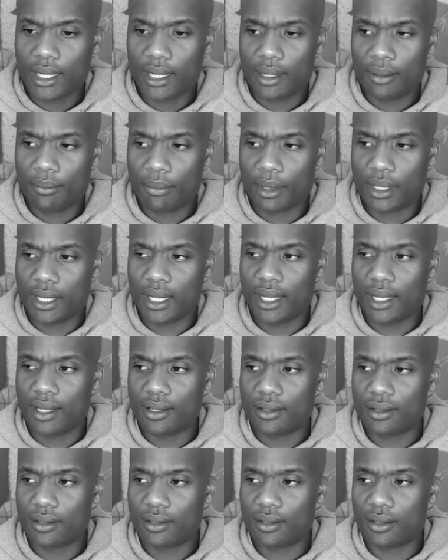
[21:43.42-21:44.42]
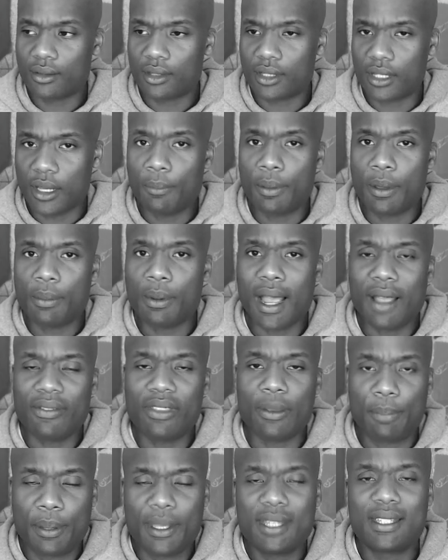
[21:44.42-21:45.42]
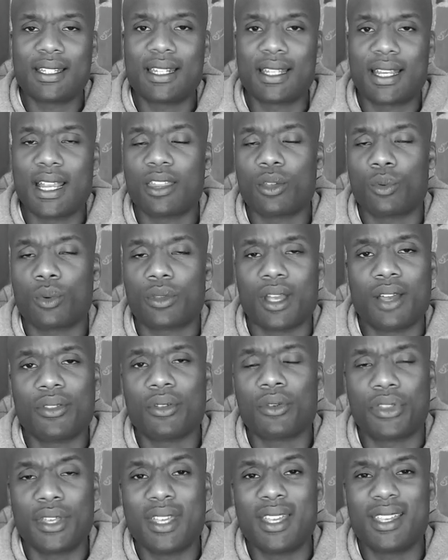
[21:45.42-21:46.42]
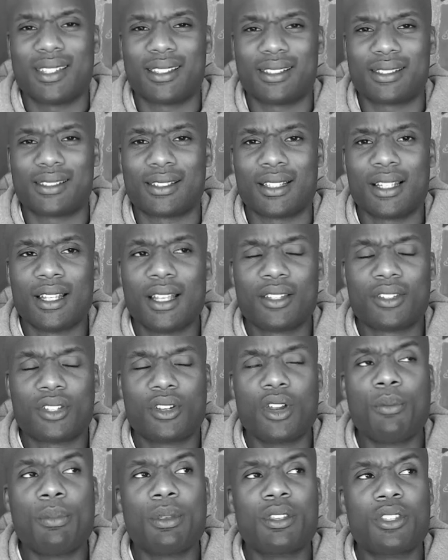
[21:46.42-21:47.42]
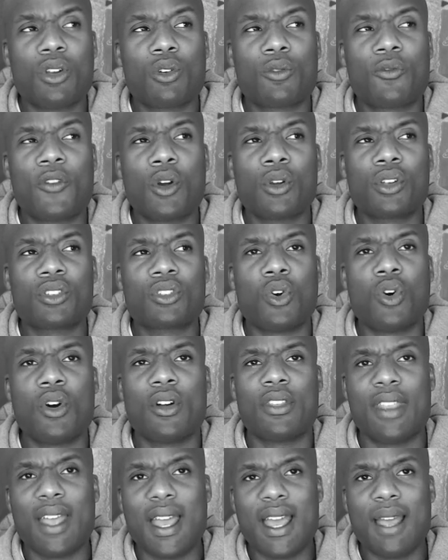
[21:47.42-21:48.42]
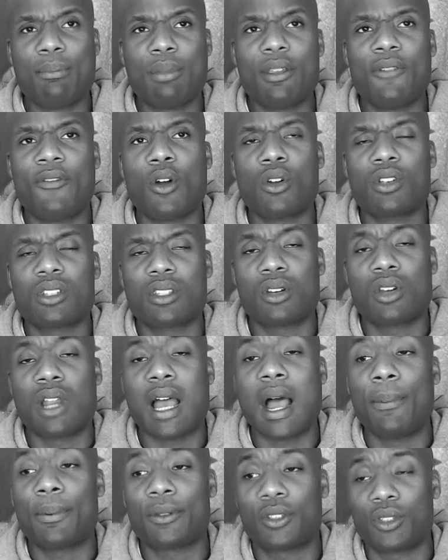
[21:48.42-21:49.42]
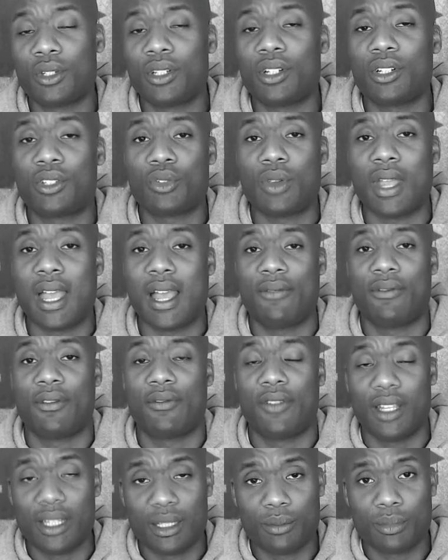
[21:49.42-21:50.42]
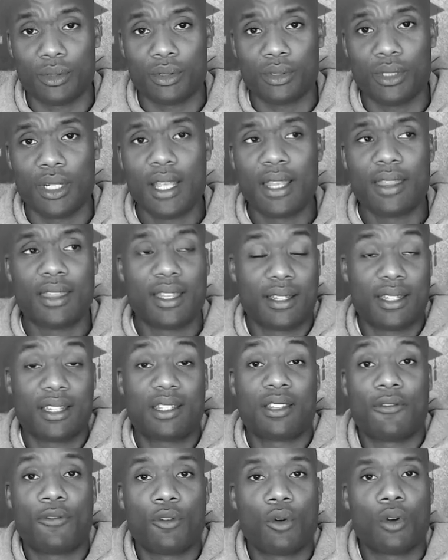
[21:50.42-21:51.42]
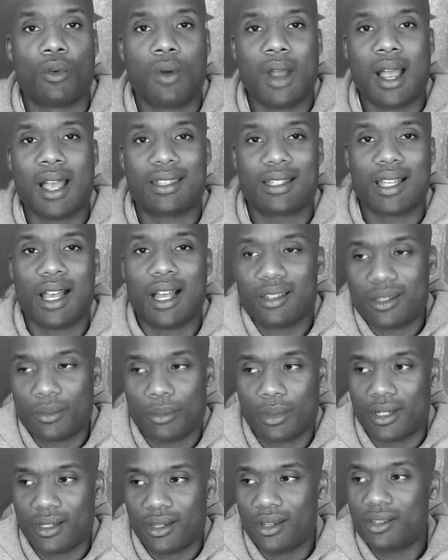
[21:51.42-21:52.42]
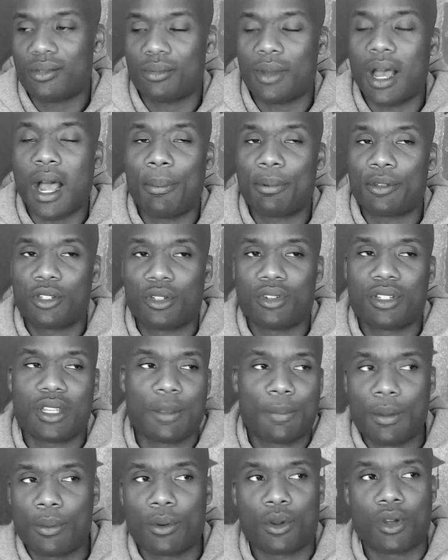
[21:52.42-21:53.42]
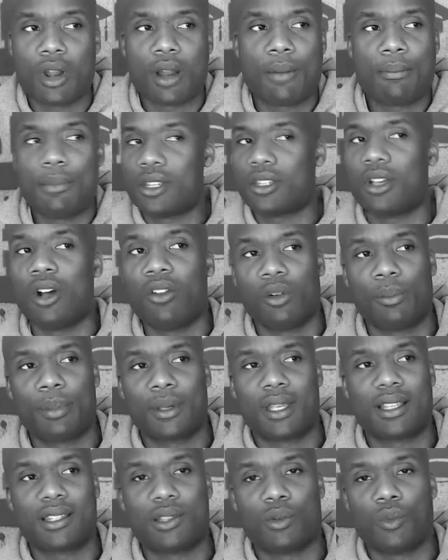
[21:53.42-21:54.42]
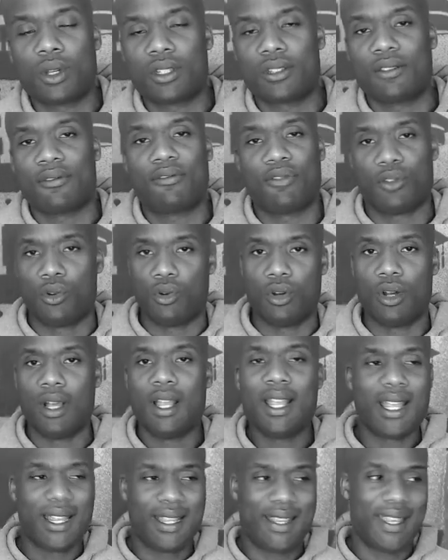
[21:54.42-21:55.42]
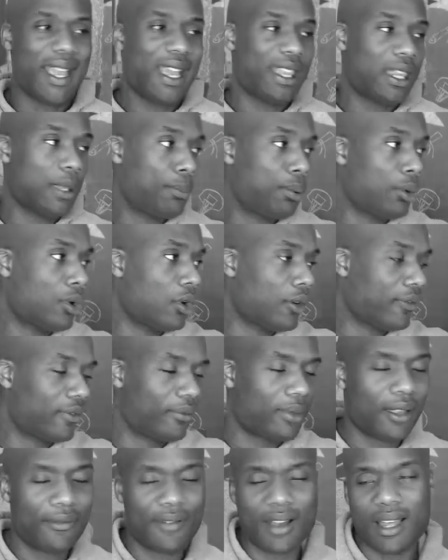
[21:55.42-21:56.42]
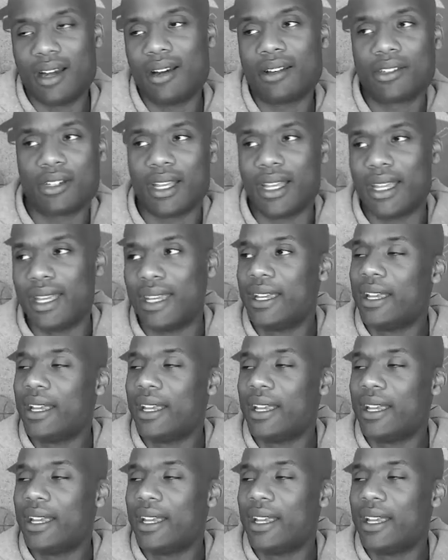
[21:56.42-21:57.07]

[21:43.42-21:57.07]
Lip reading: Because some people have to piece it together with other things. So don't be so focused on that. Be focused on the opportunity that you have available than just a full ride scholarship. Because there's some opportunities that people are going to miss over because it wasn't full. And they had to pull from the financial aid.